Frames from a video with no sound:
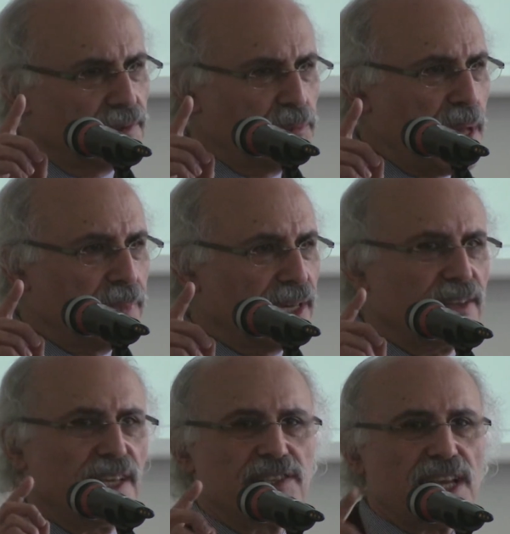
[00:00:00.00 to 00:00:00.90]
Remember,
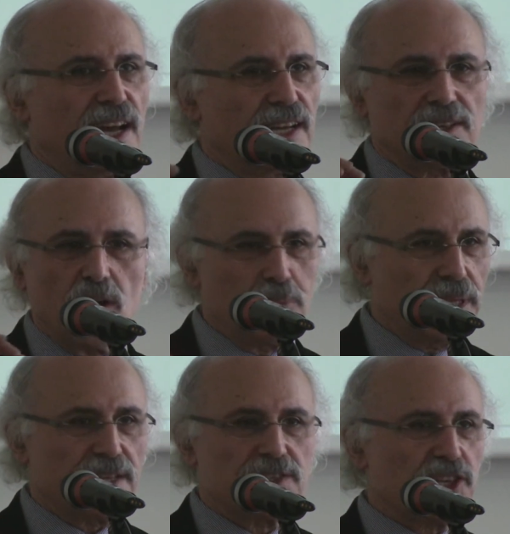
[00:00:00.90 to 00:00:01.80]
these are
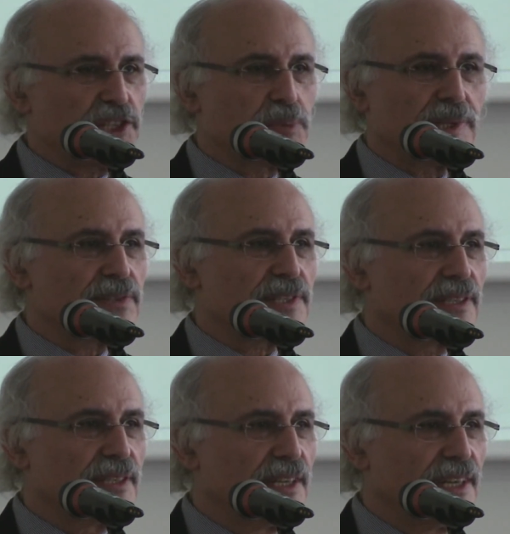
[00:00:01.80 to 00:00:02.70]
complex judgments.
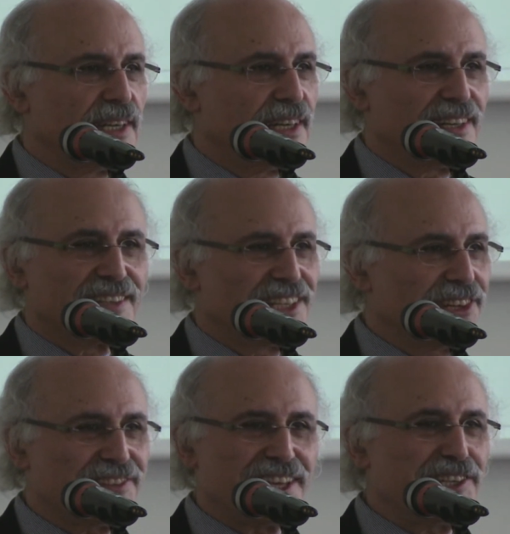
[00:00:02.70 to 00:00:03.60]
They
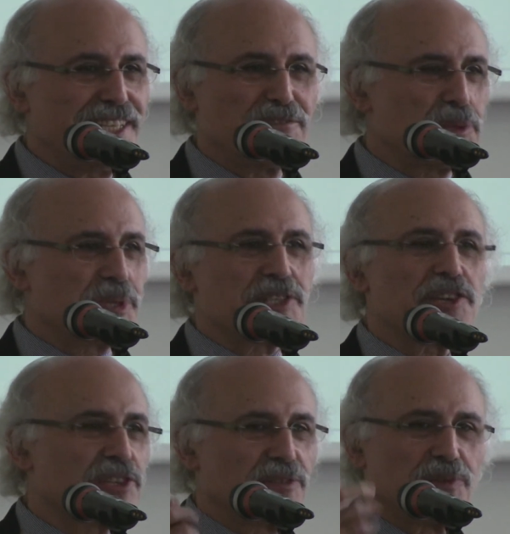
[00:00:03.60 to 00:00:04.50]
don't have the
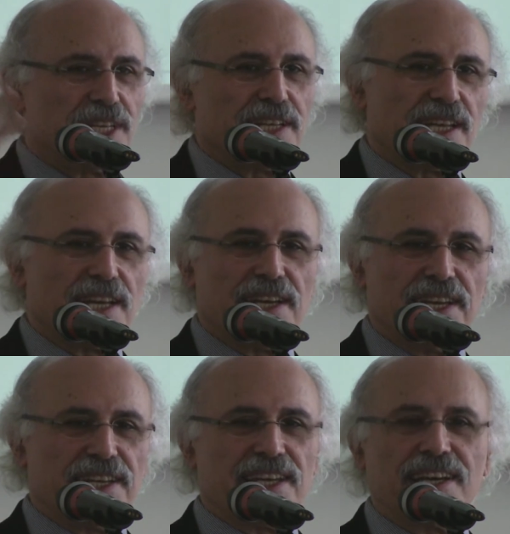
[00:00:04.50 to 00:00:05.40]
precision of reading
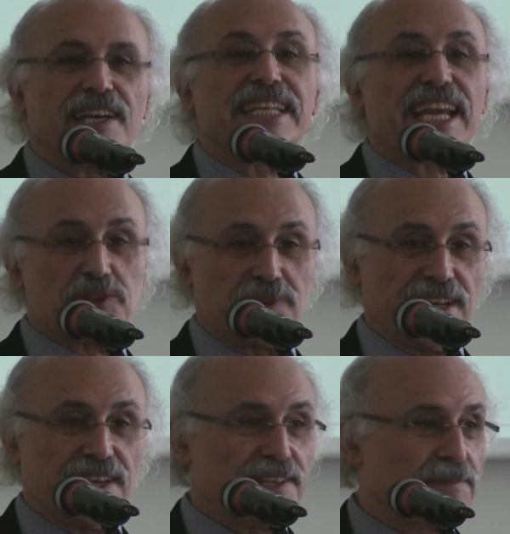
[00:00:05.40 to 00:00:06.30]
an X-ray.
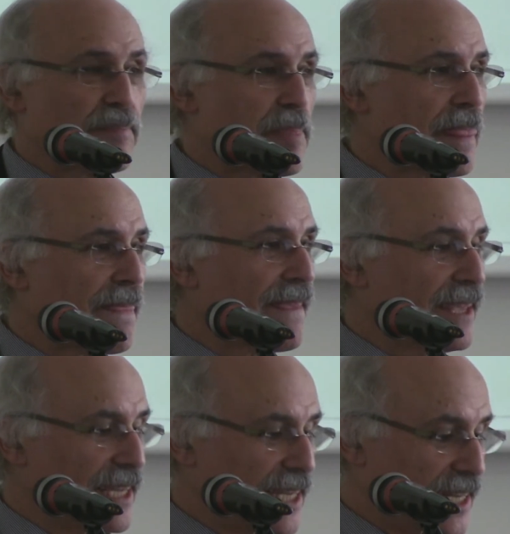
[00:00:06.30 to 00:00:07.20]

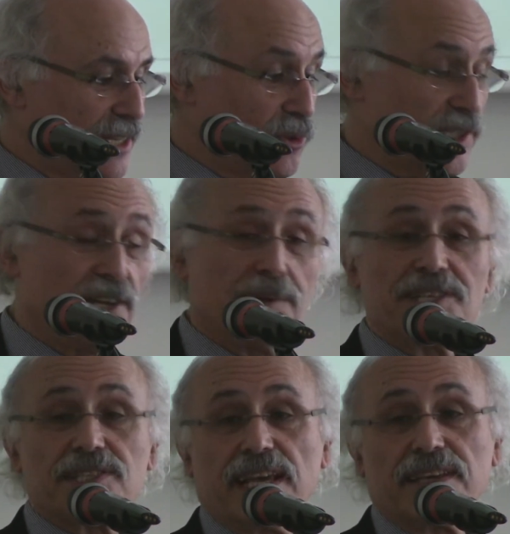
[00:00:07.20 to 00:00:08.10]
Although I
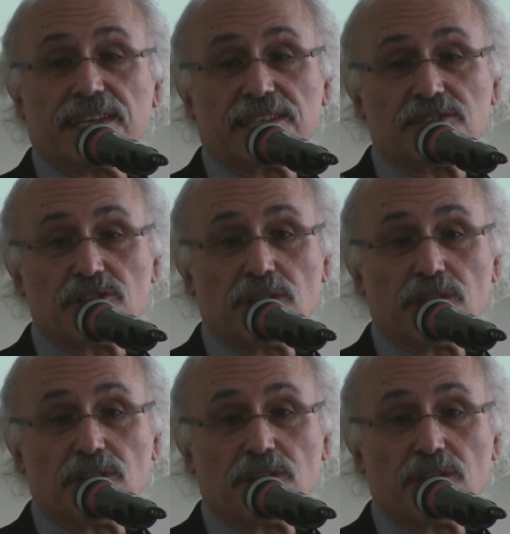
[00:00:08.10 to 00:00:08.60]
must say that